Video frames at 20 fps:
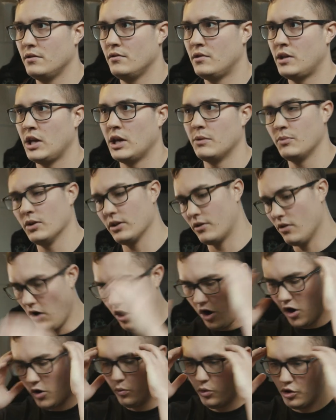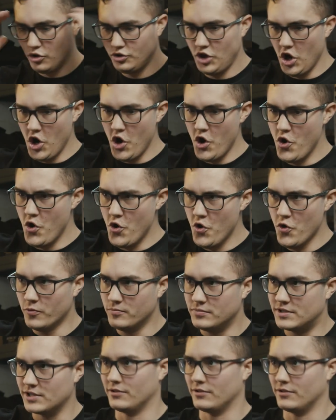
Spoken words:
You can't be like, oh, we're doomed.